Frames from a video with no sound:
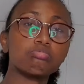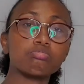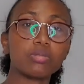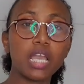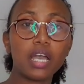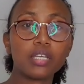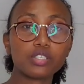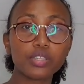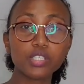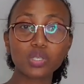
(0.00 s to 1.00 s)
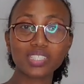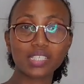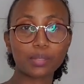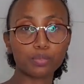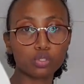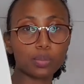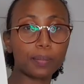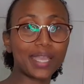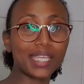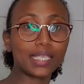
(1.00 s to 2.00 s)
Yeah, so these ones are supposed to be
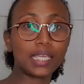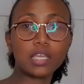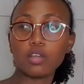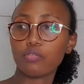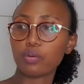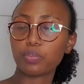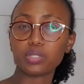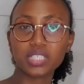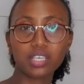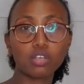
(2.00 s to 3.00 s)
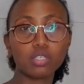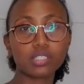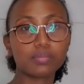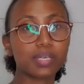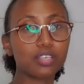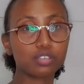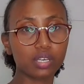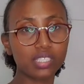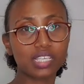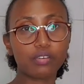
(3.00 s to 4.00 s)
mine for putting, because my
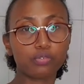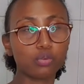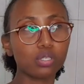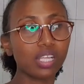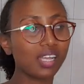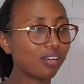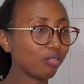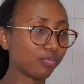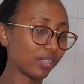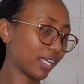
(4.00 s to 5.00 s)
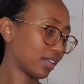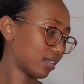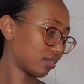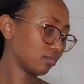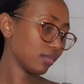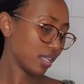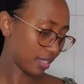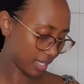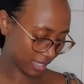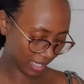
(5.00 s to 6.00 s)
drawers are full of like
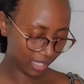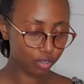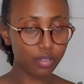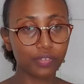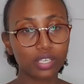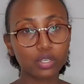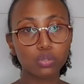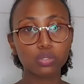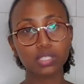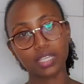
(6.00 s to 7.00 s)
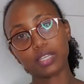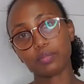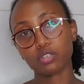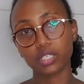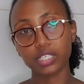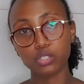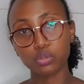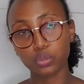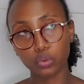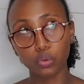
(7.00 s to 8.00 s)
things that I don't even use and I'm not ready to
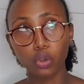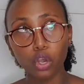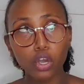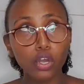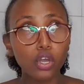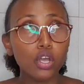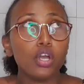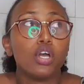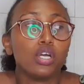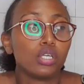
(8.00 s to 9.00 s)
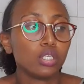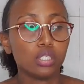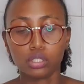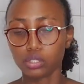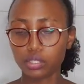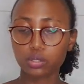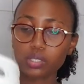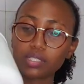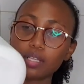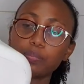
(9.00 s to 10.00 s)
throw. So this
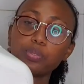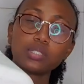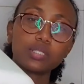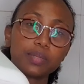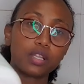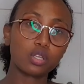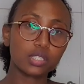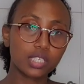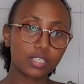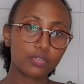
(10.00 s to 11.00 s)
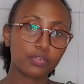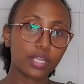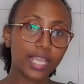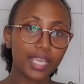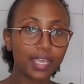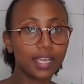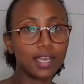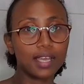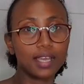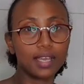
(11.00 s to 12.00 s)
ones I'll put closet for like
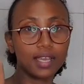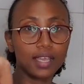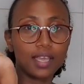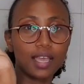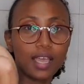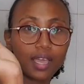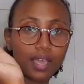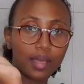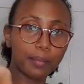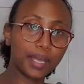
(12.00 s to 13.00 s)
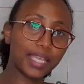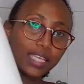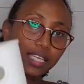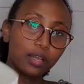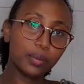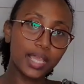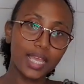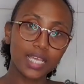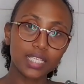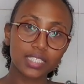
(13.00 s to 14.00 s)
my
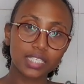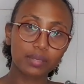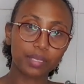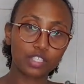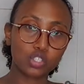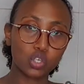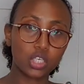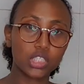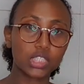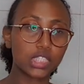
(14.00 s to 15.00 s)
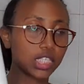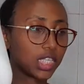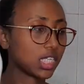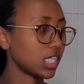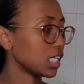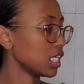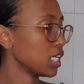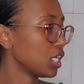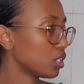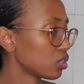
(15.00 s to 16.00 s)
innerwears and my socks.
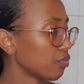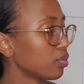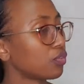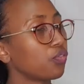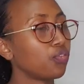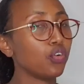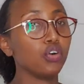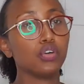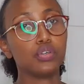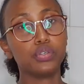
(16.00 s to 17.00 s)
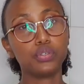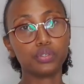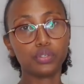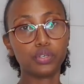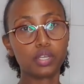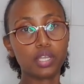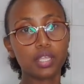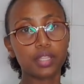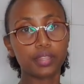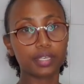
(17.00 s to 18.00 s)
So I've got four.
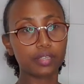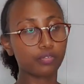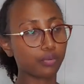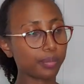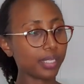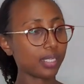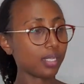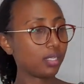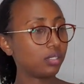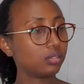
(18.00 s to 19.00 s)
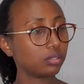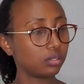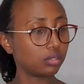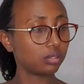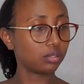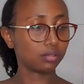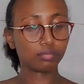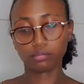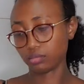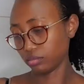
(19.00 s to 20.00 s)
Three for me and
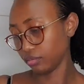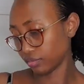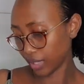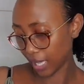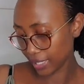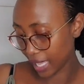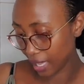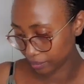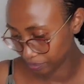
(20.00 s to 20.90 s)
yeah.